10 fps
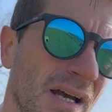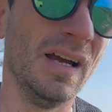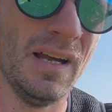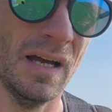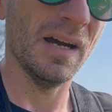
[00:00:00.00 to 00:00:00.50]

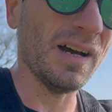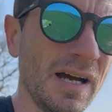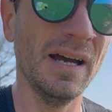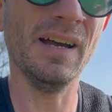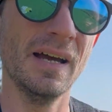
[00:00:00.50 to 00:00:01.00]

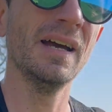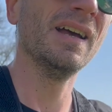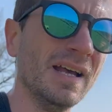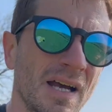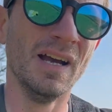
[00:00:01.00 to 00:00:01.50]

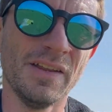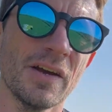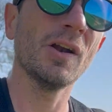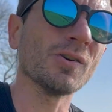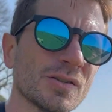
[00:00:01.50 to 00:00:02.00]
The
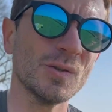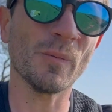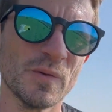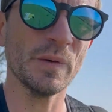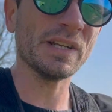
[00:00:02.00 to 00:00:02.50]
clock stops
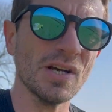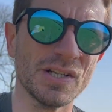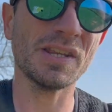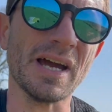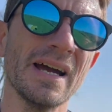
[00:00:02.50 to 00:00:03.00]
when I touch
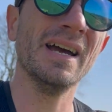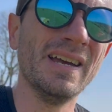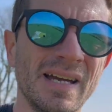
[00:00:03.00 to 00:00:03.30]
that.